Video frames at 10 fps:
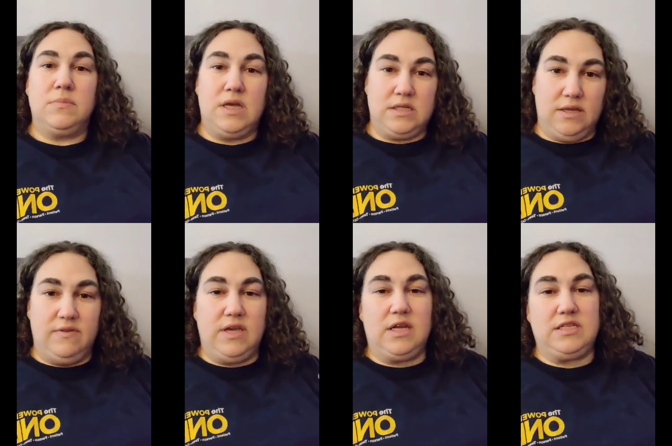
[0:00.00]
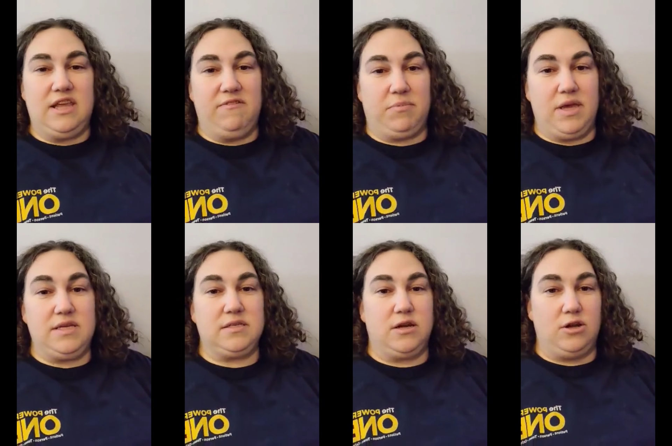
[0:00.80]
he's living in a safe
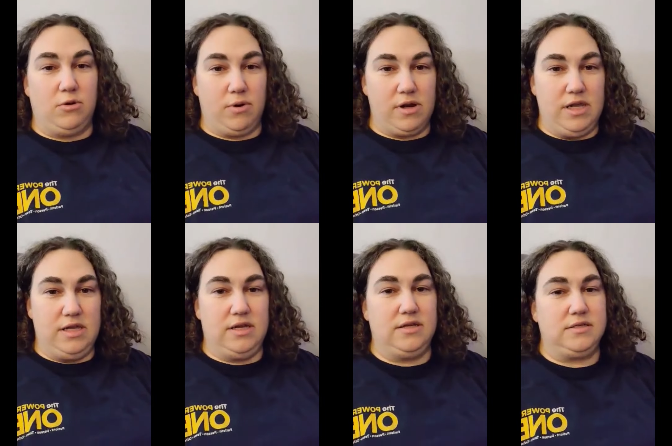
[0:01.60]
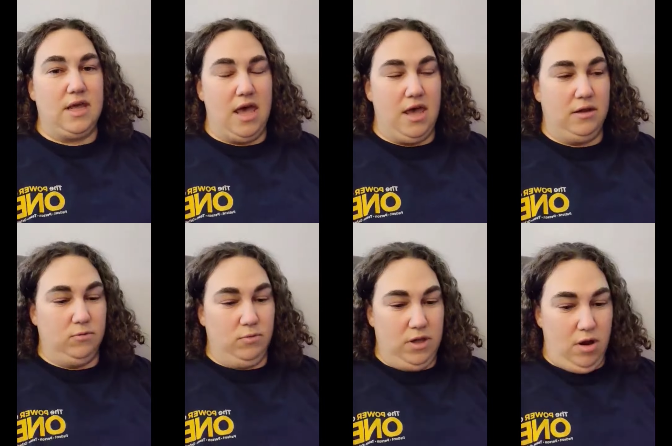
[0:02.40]
place, and I know where he is,
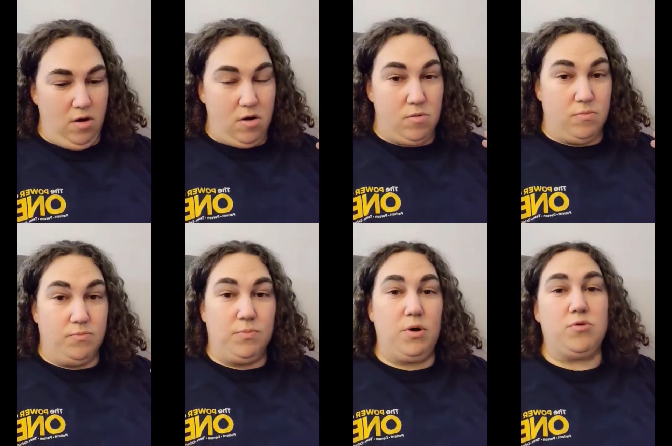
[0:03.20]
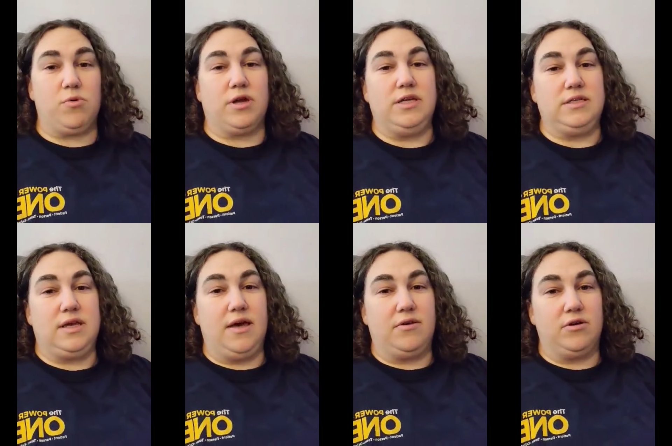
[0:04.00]
and we are both working
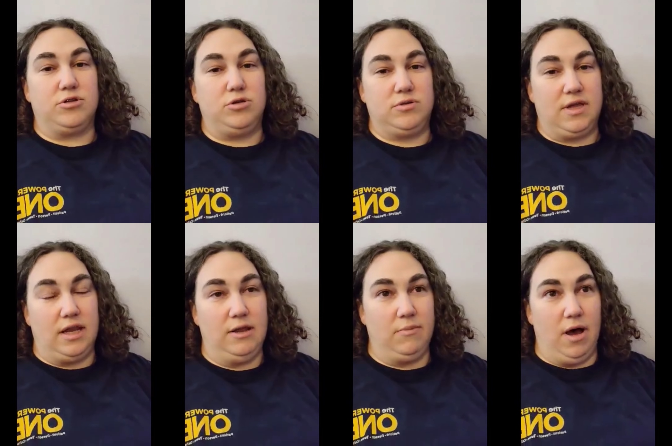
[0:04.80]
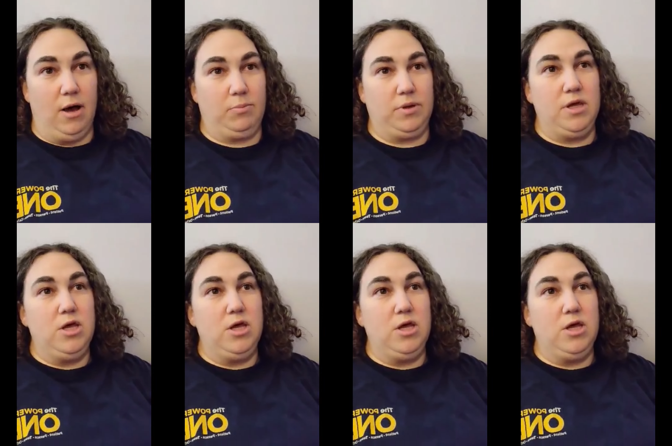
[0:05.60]
together to set him up